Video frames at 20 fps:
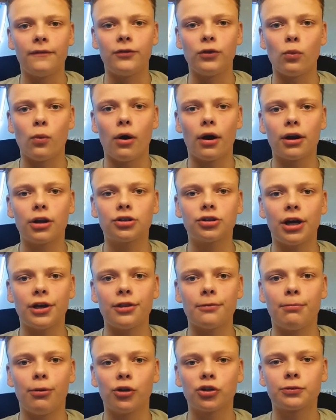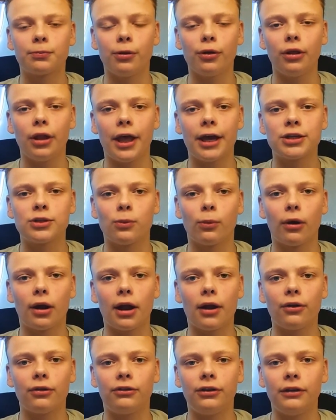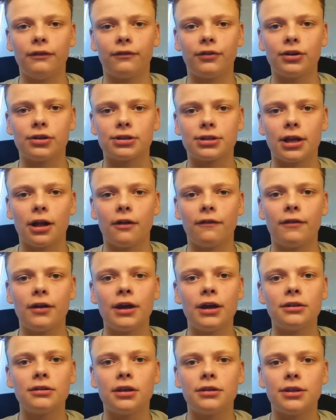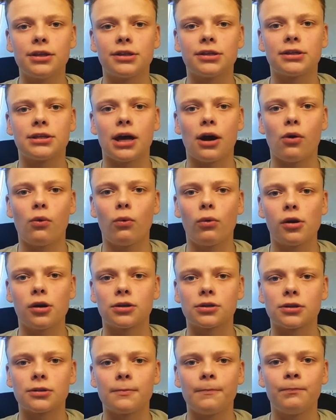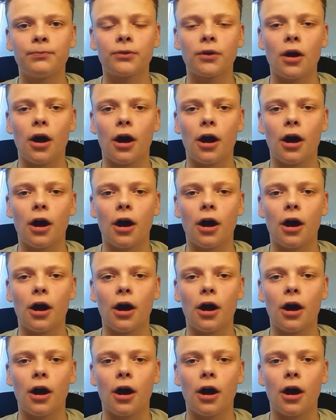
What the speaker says: If you want to try the push pull legs workout routine for yourself, then this is how it works.